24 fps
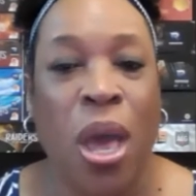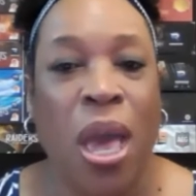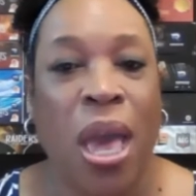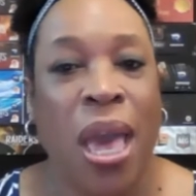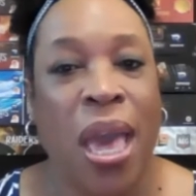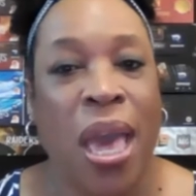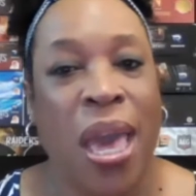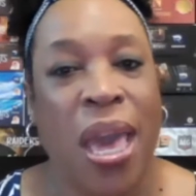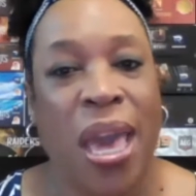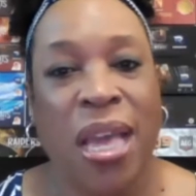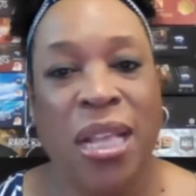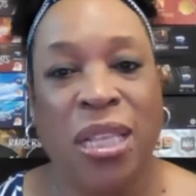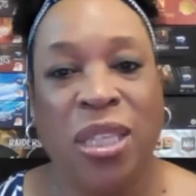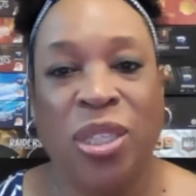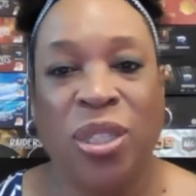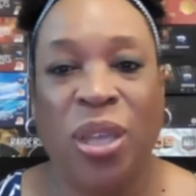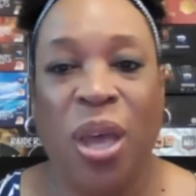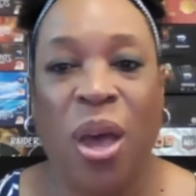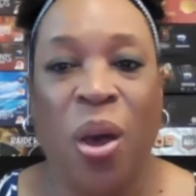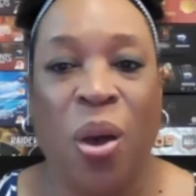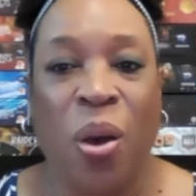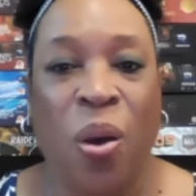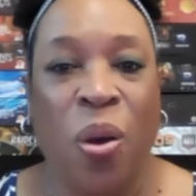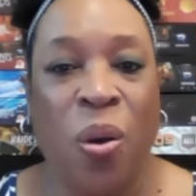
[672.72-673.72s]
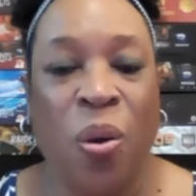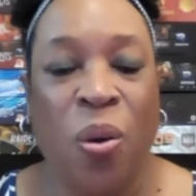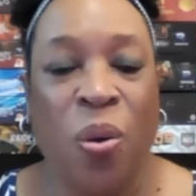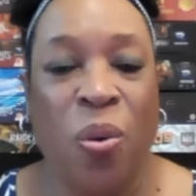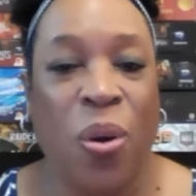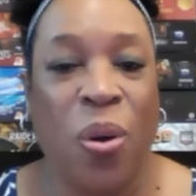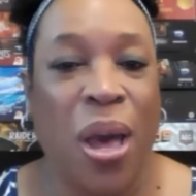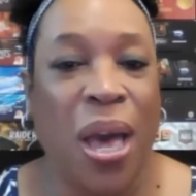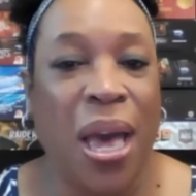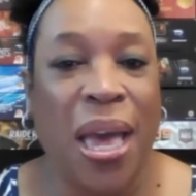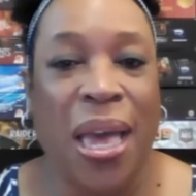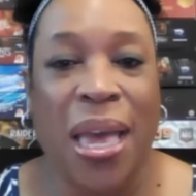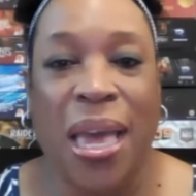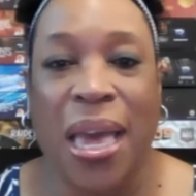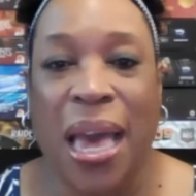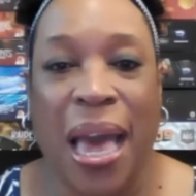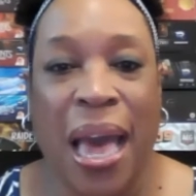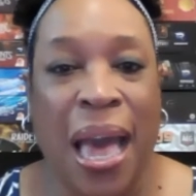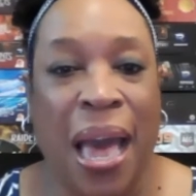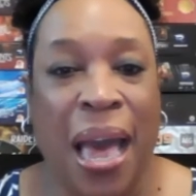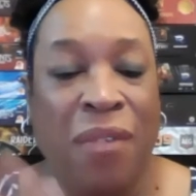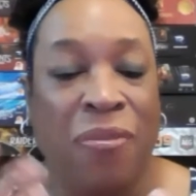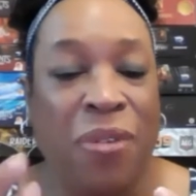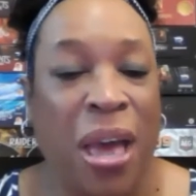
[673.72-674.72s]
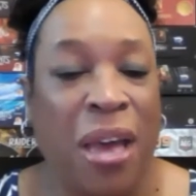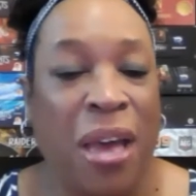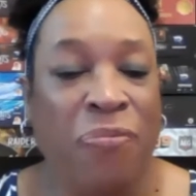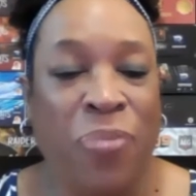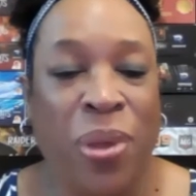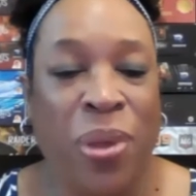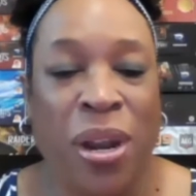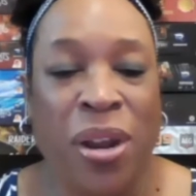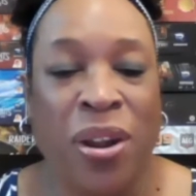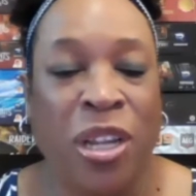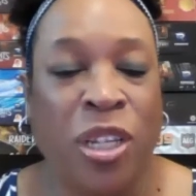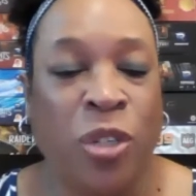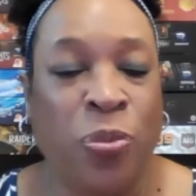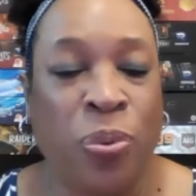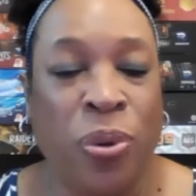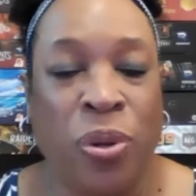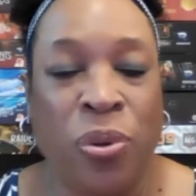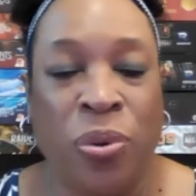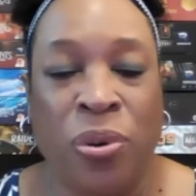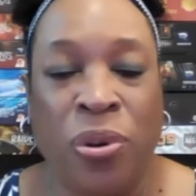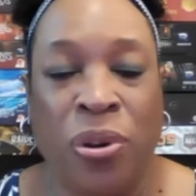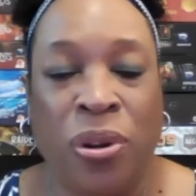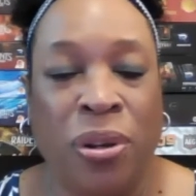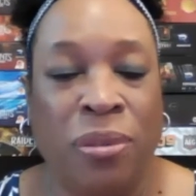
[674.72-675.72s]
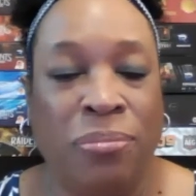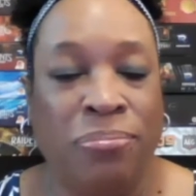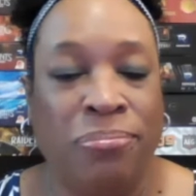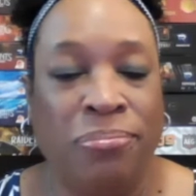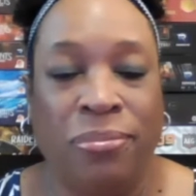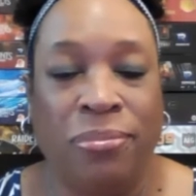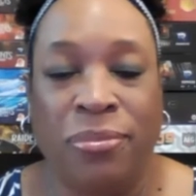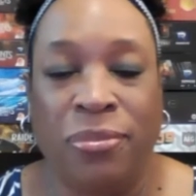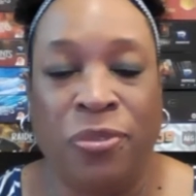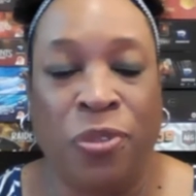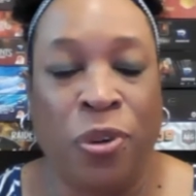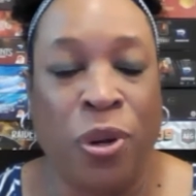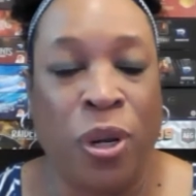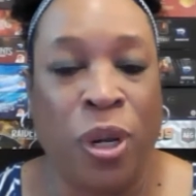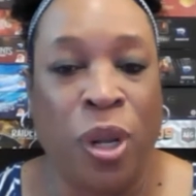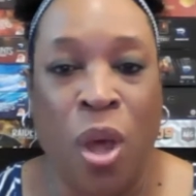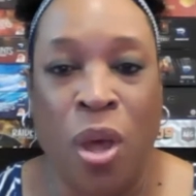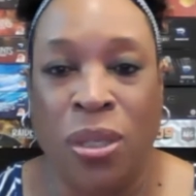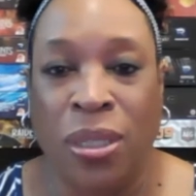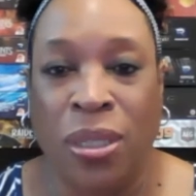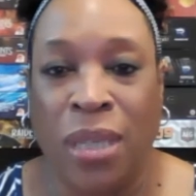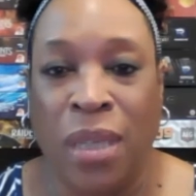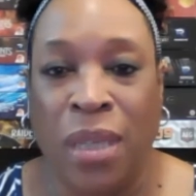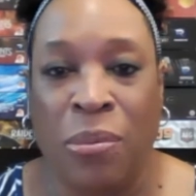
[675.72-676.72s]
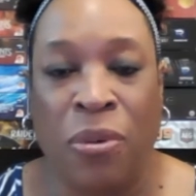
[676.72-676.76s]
And so I've been an entrepreneur for a long time.